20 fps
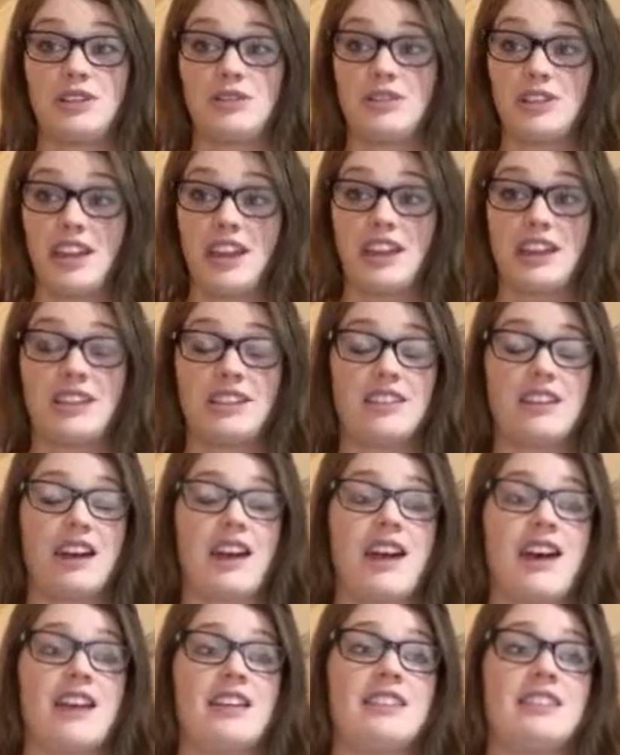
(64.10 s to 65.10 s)
you think
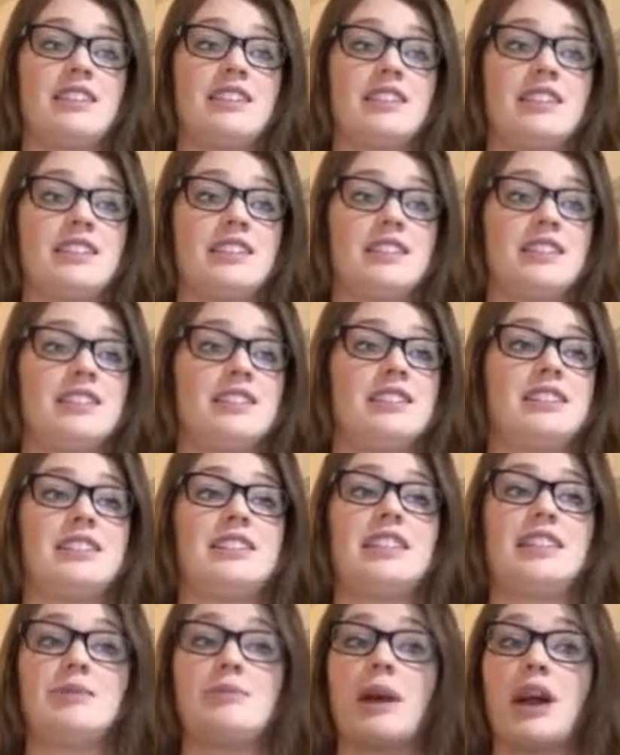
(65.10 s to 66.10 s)
that this
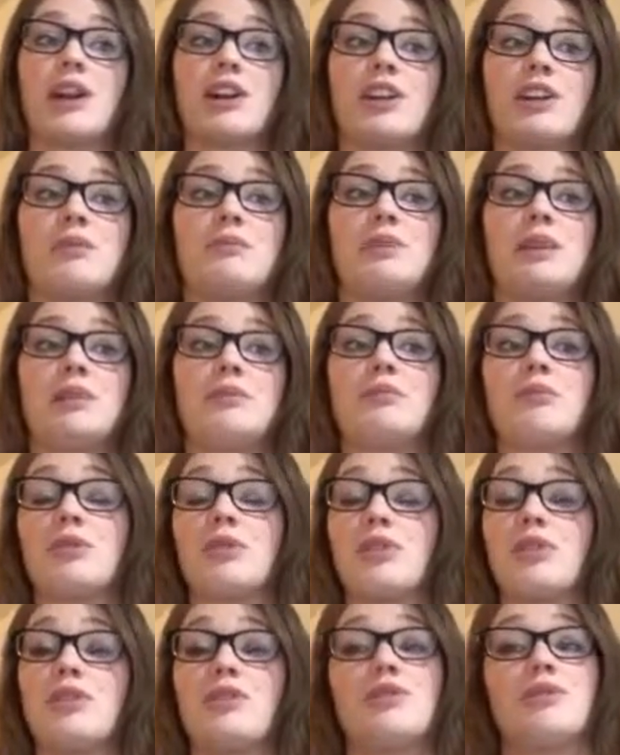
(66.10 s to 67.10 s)
disease pattern could be
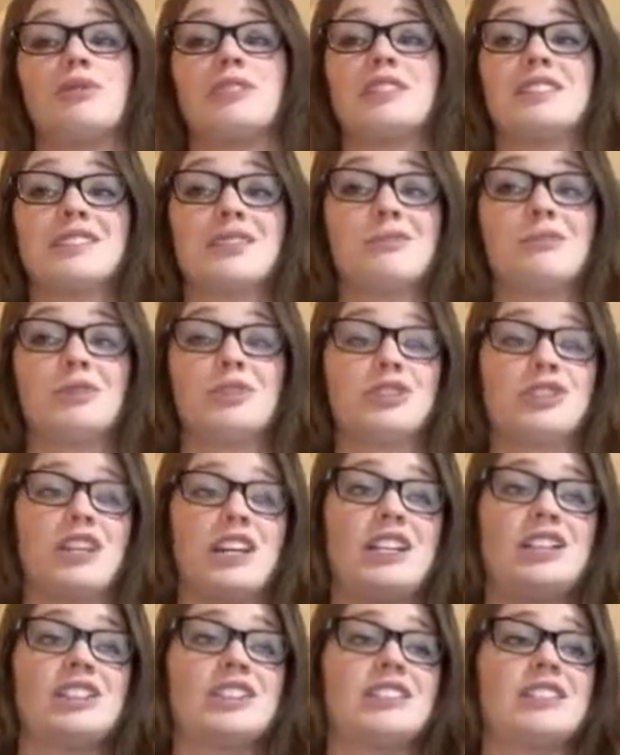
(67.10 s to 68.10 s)
improved with simple
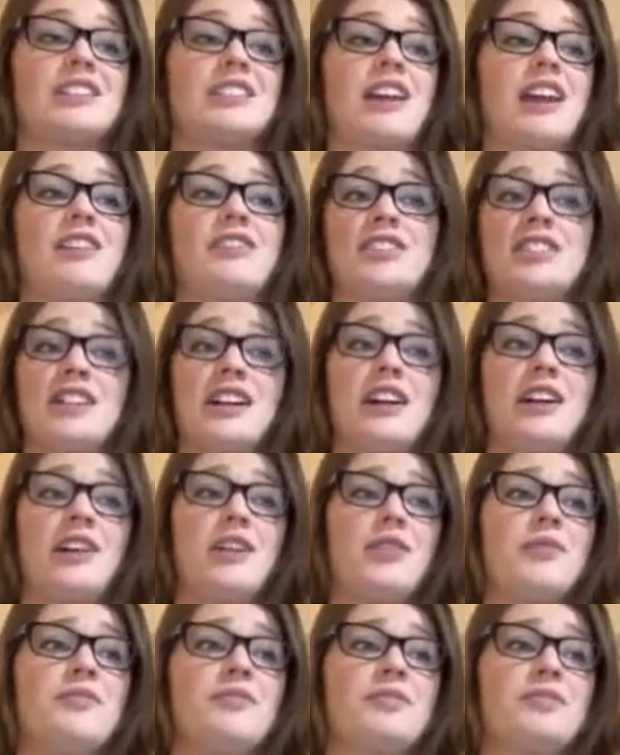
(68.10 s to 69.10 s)
changes in
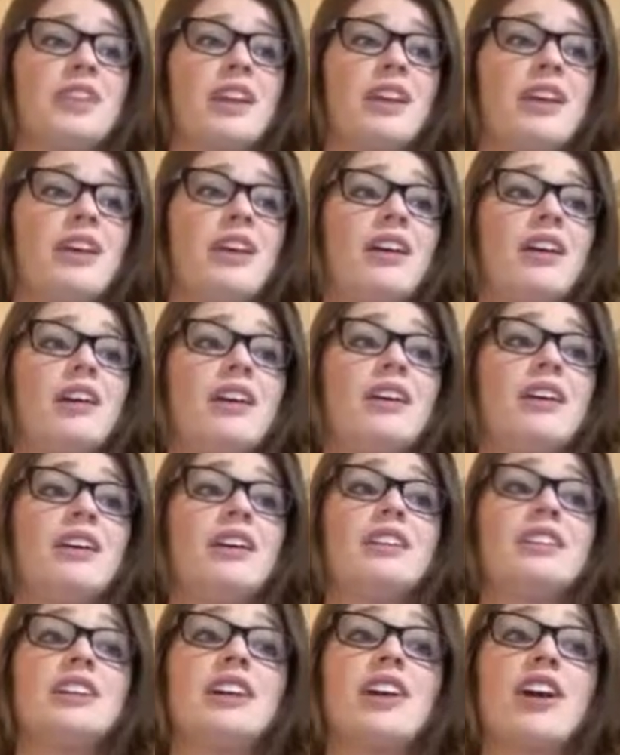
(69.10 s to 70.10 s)
lifestyle.
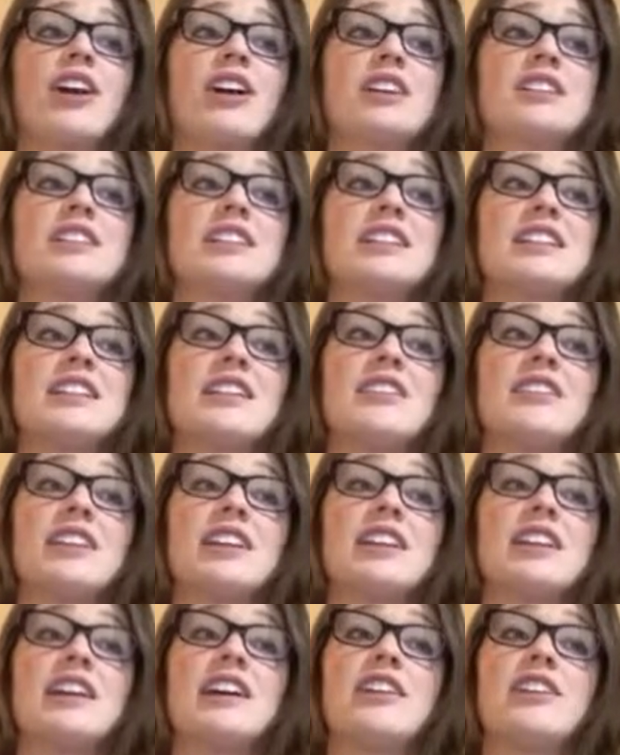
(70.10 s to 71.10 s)
There are
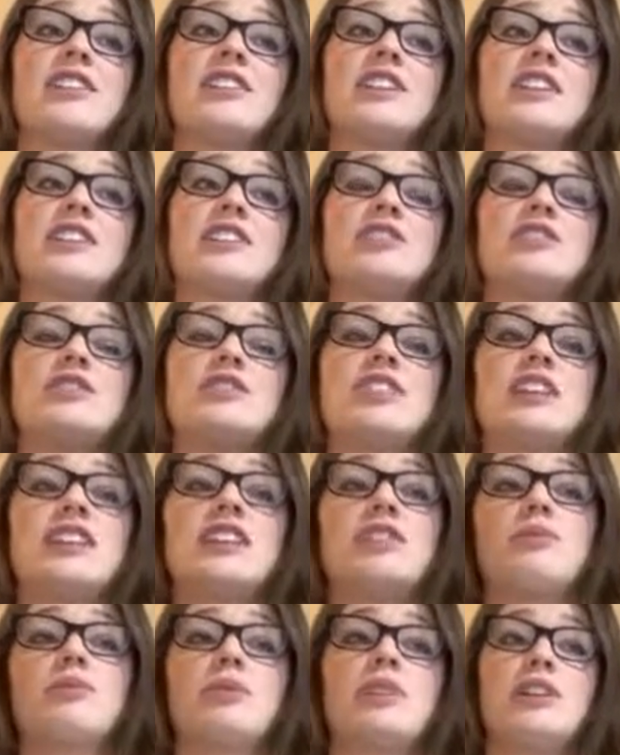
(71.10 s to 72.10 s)
significant health issues
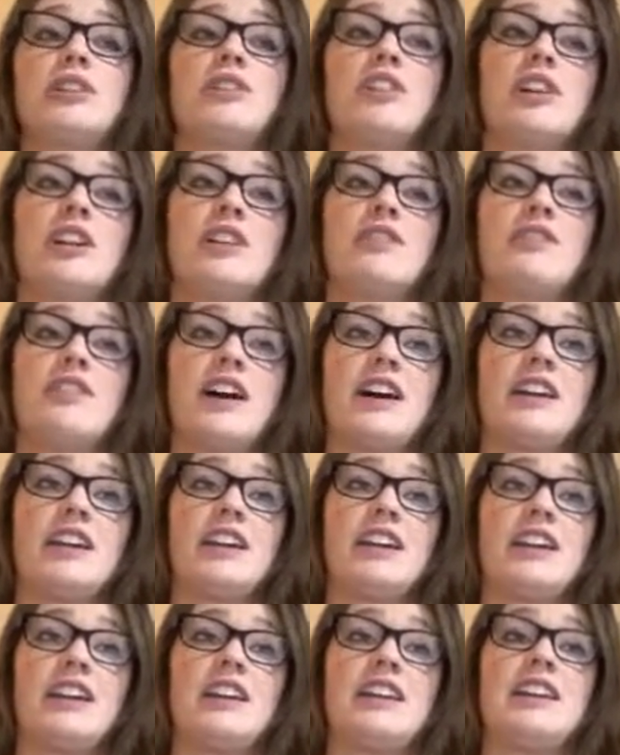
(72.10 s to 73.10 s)
in the Rio Grande
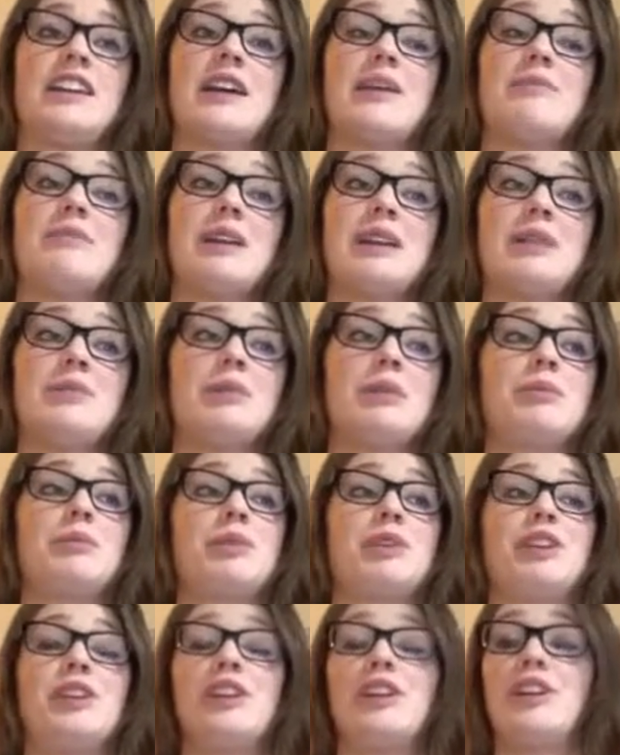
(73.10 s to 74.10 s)
Valley, yet many
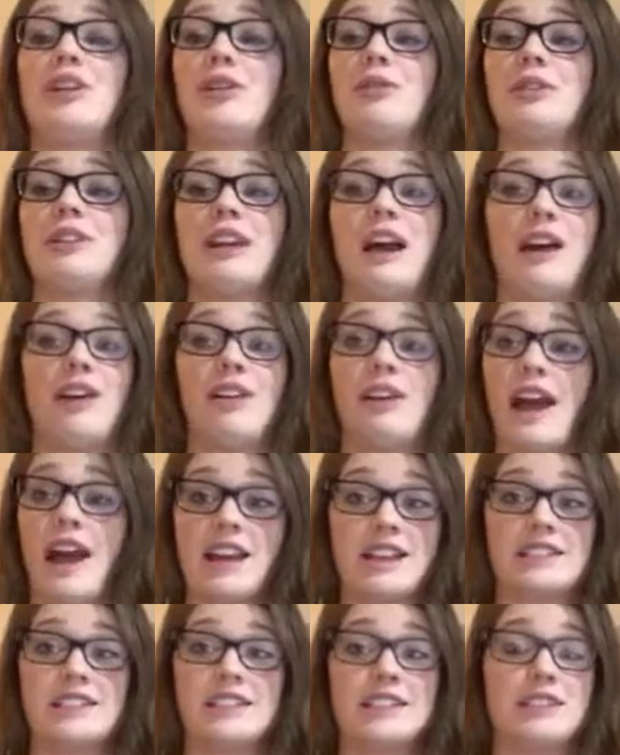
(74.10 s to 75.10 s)
people here are without
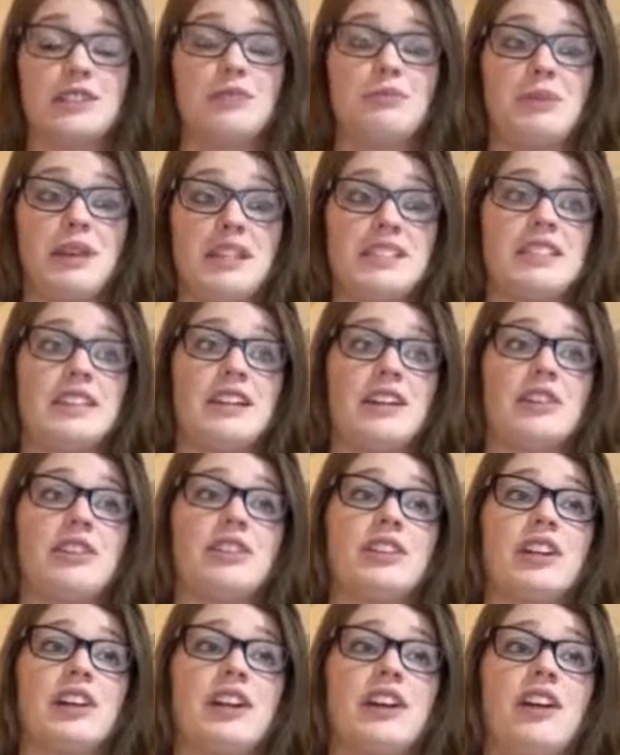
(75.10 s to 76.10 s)
access to basic
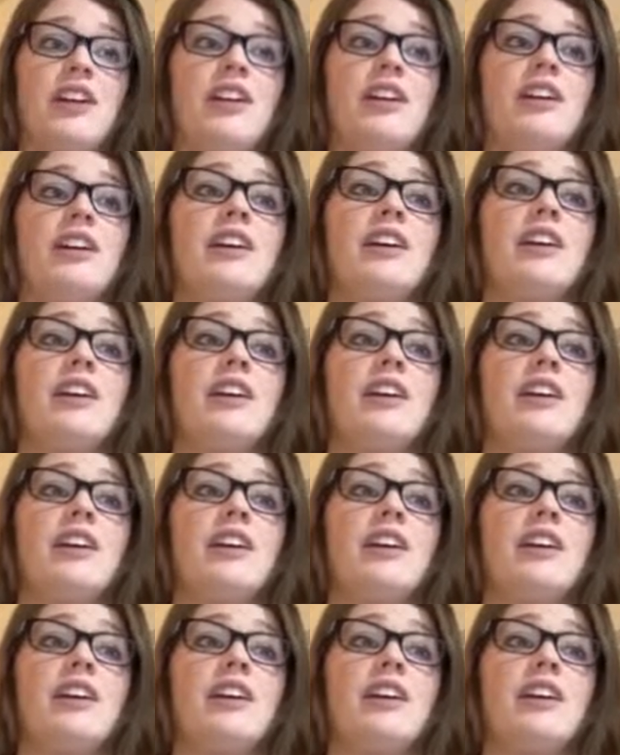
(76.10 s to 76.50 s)
health care.